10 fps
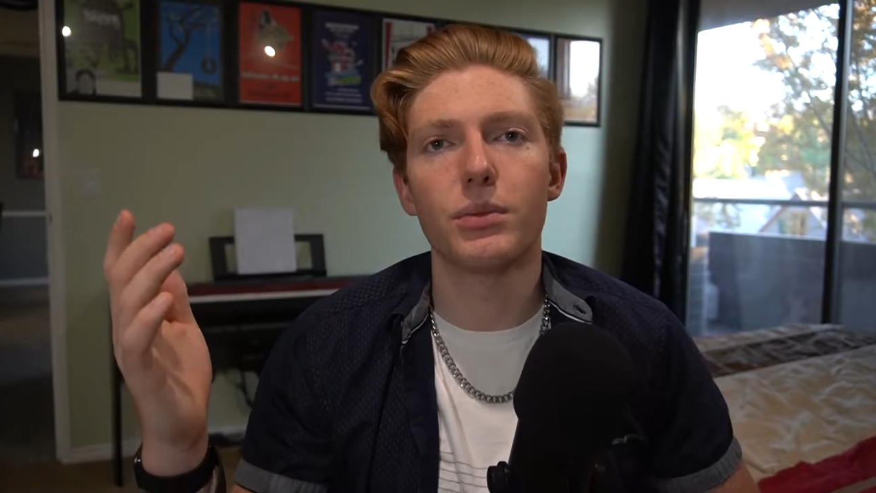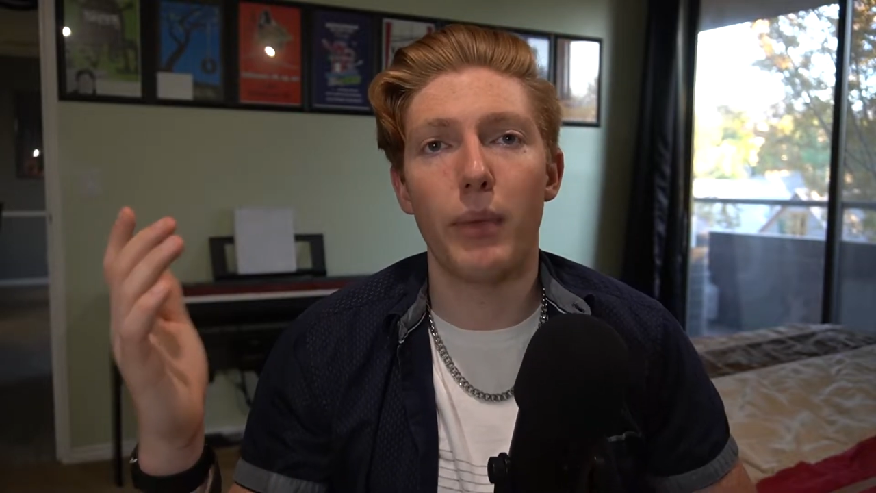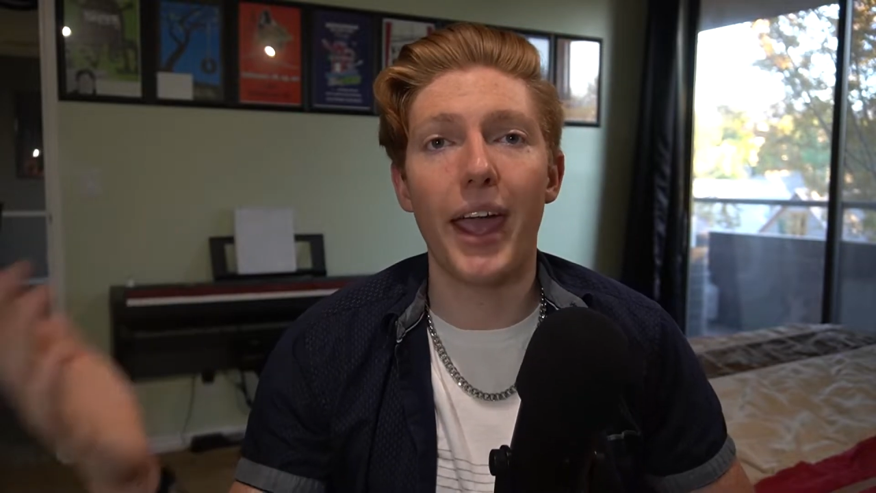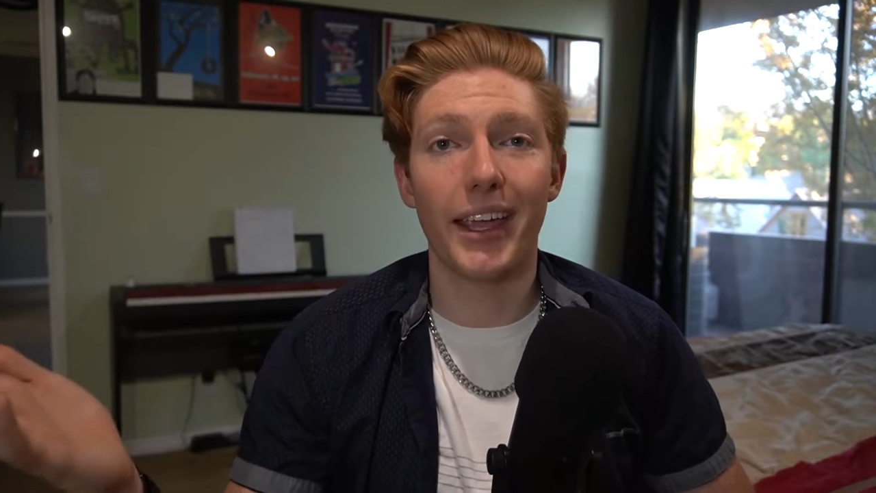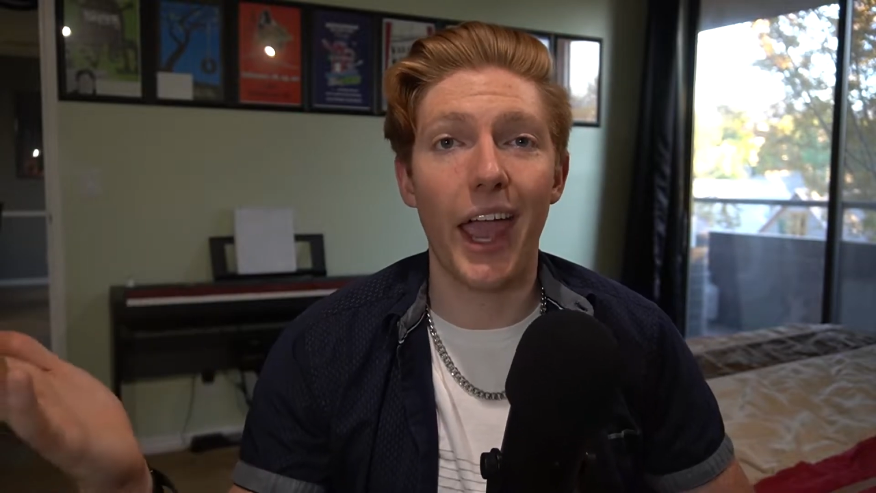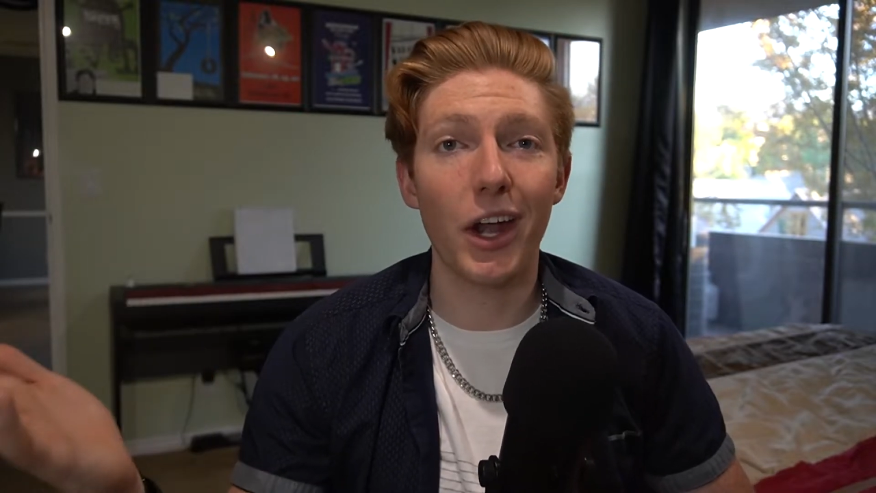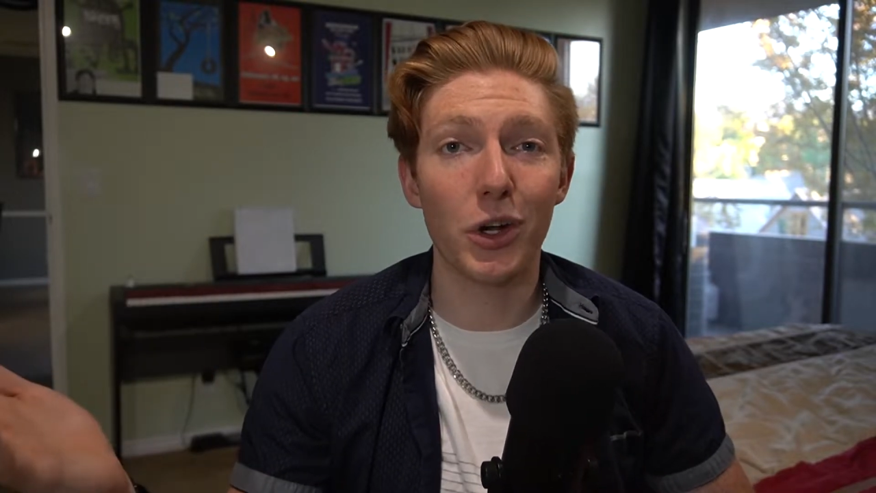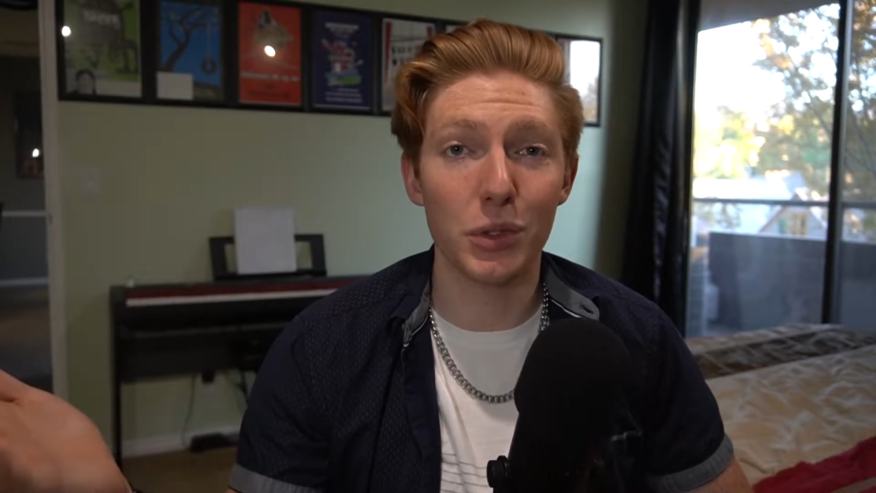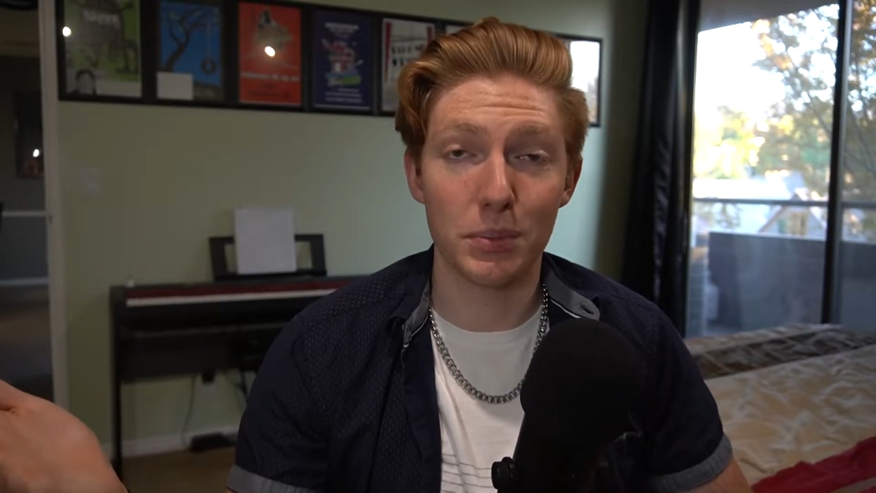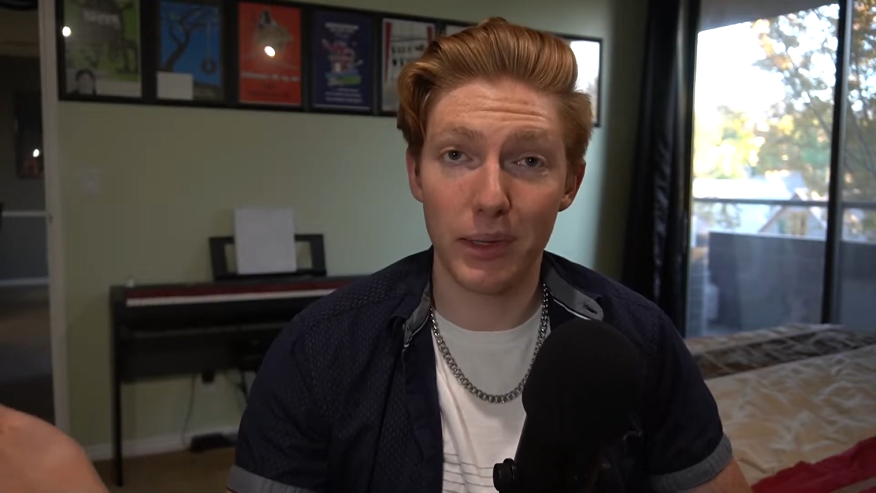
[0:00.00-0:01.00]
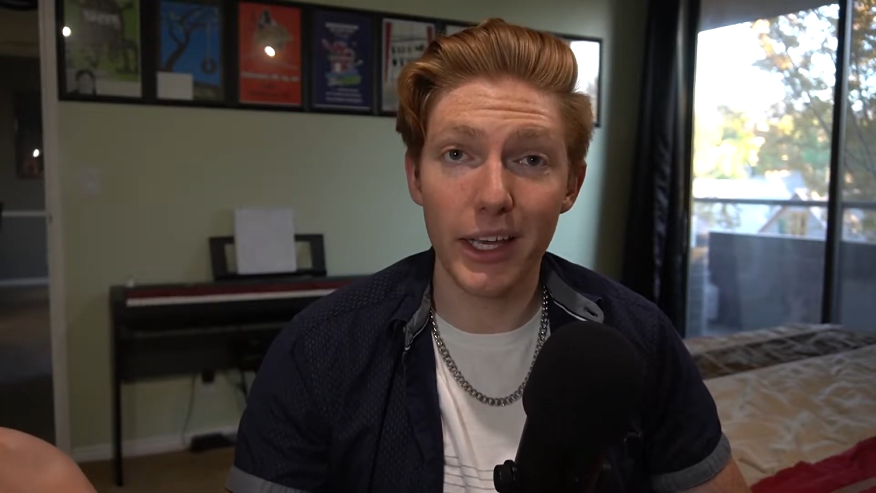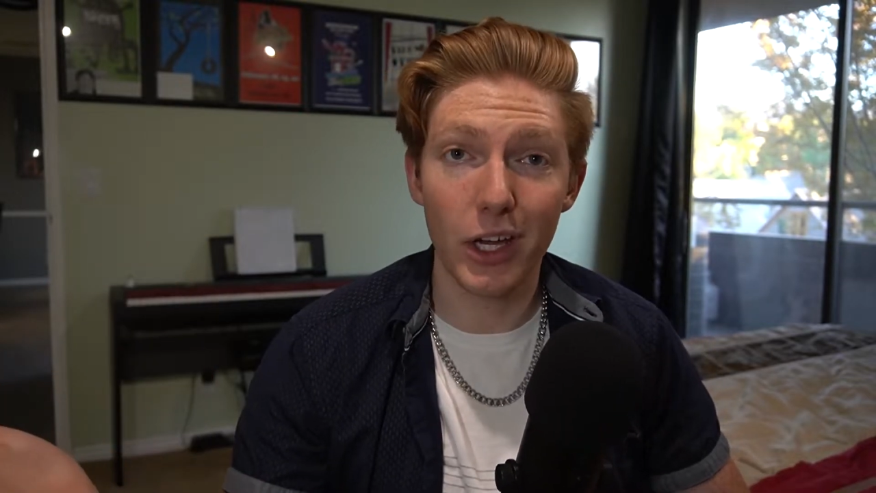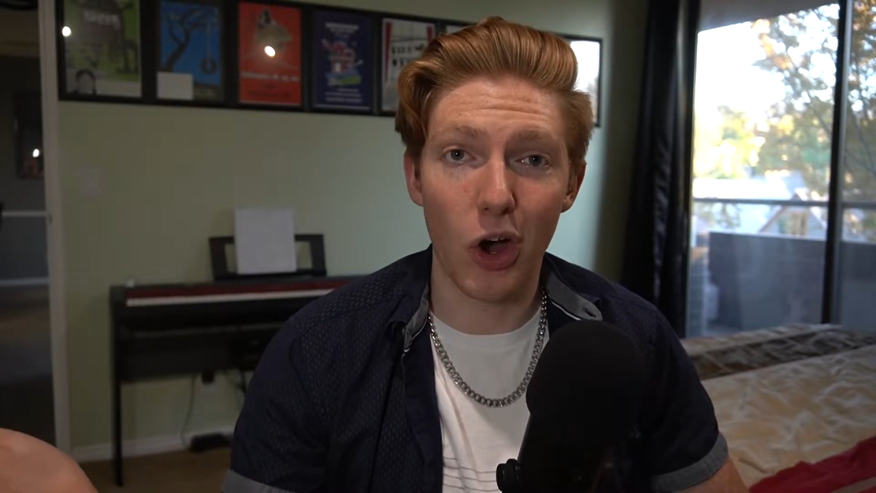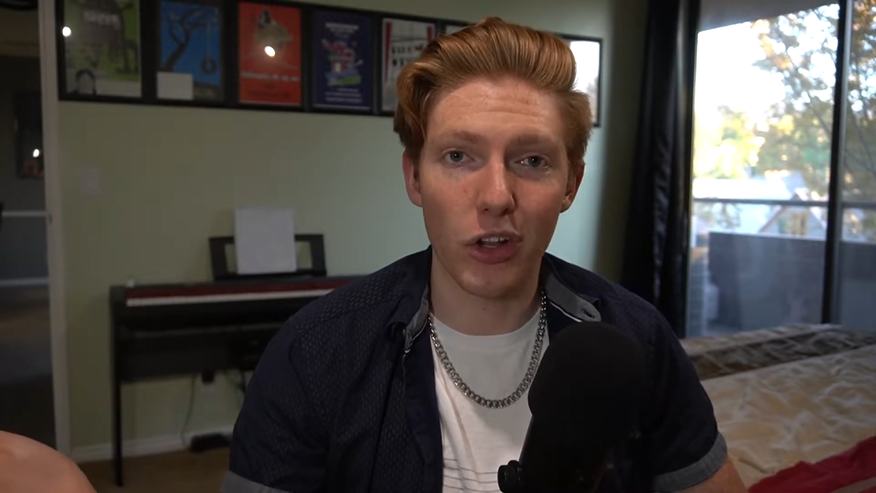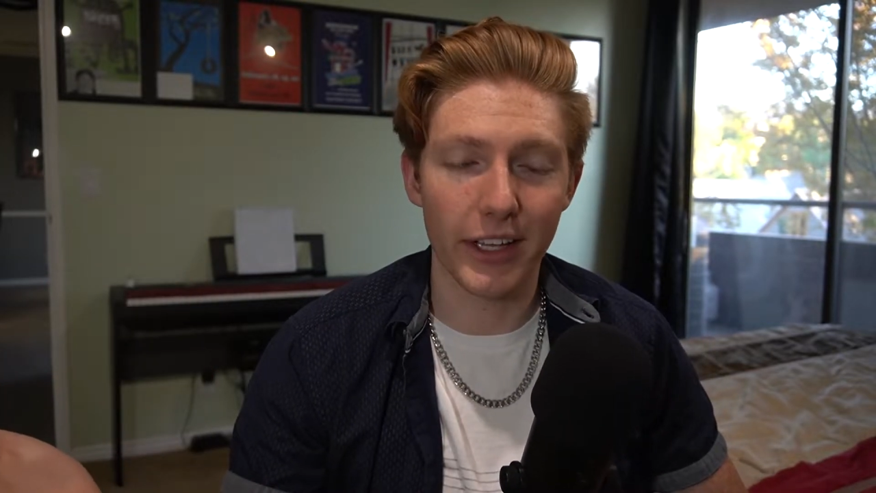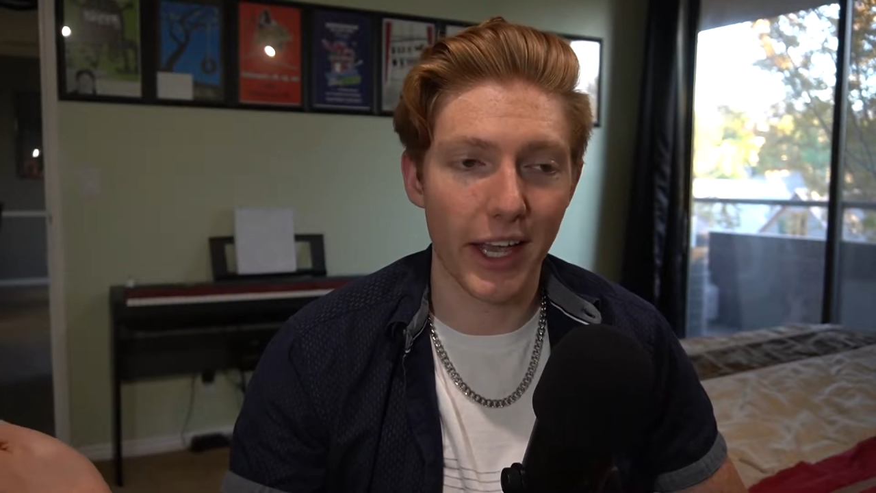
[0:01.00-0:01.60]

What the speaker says: Matt Canada was play calling,